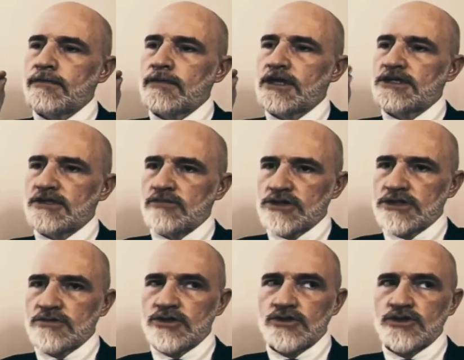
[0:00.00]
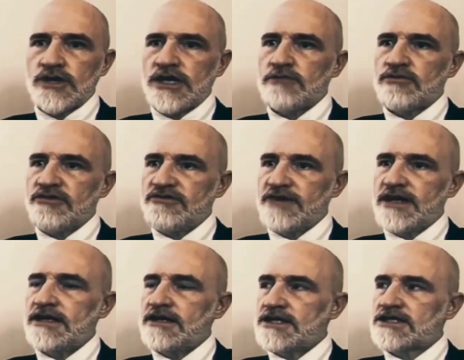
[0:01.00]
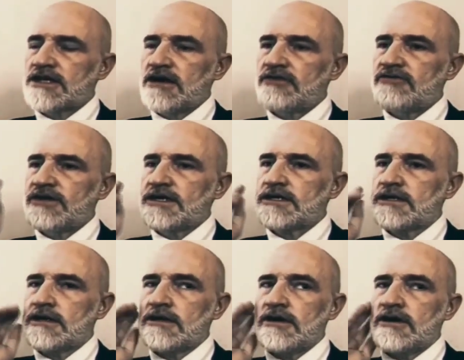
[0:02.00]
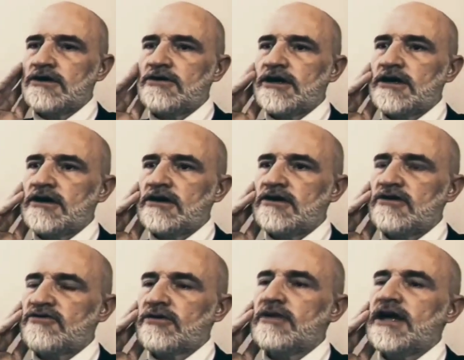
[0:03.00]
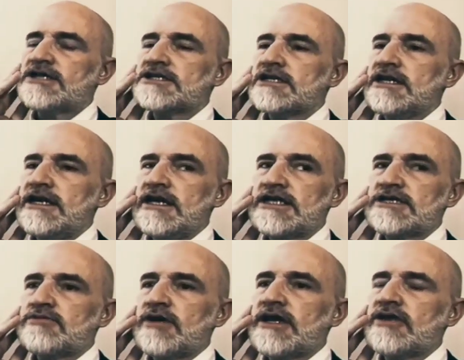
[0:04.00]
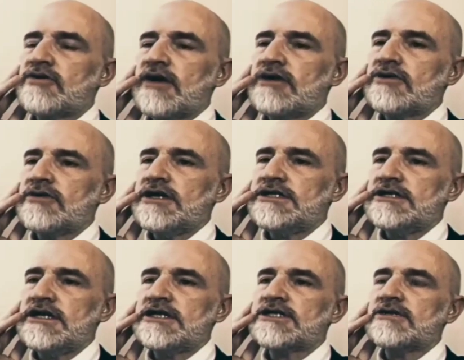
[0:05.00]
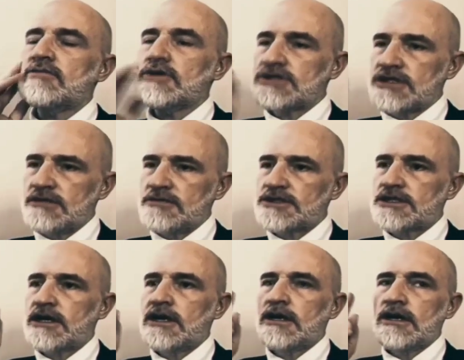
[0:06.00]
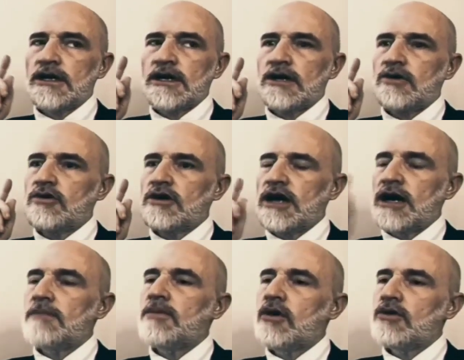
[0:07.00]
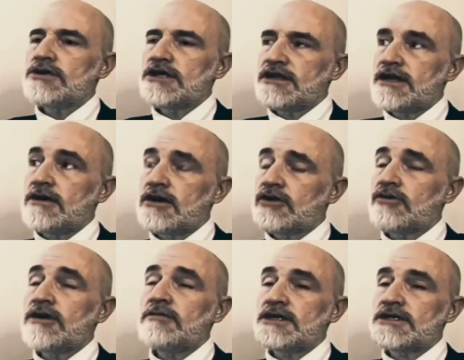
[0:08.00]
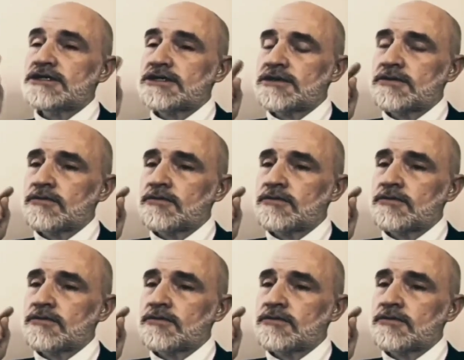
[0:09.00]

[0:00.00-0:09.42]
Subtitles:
It's the Muslims who are trying to prevent this conflict from escalating and spreading throughout the region. It's the Muslims who are upholding their agreements,